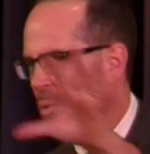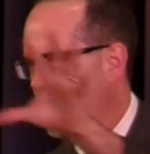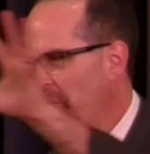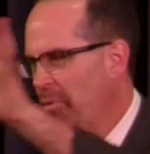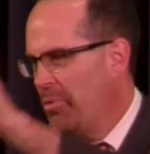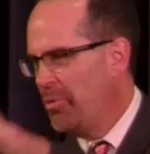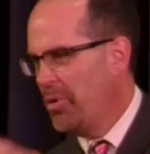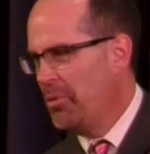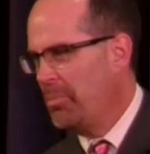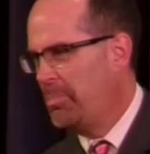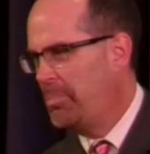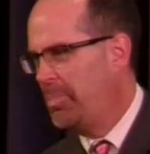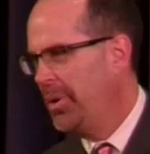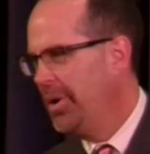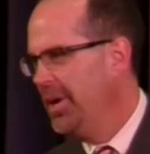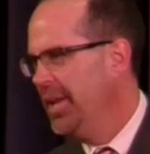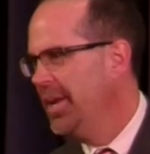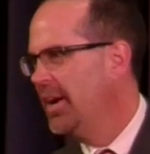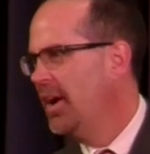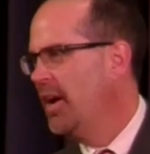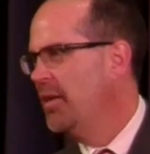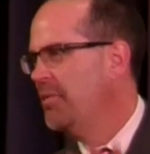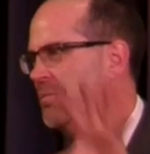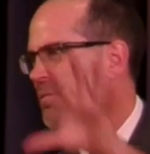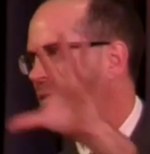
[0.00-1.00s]
we're, we're
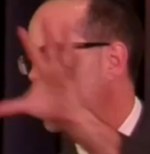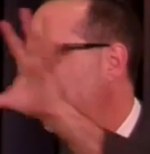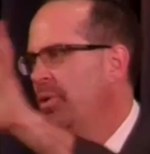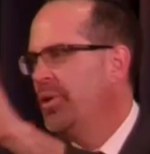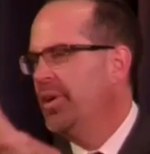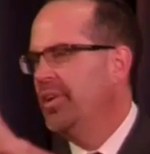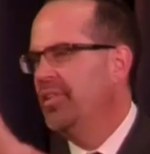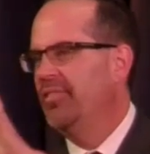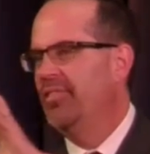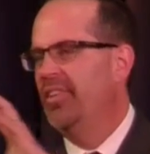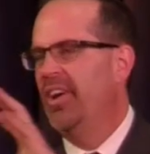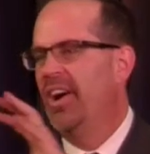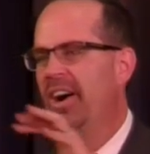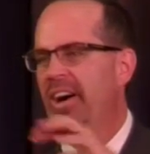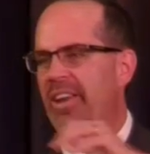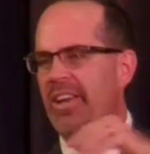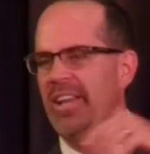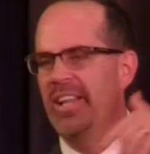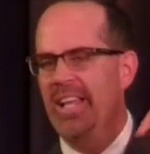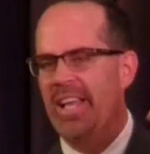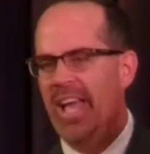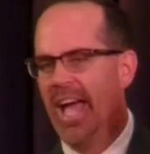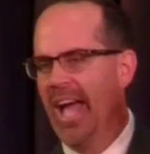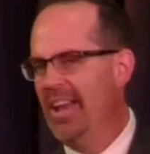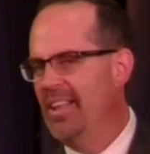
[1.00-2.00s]
putting our focus
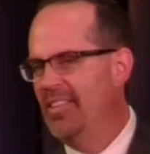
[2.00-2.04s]
on,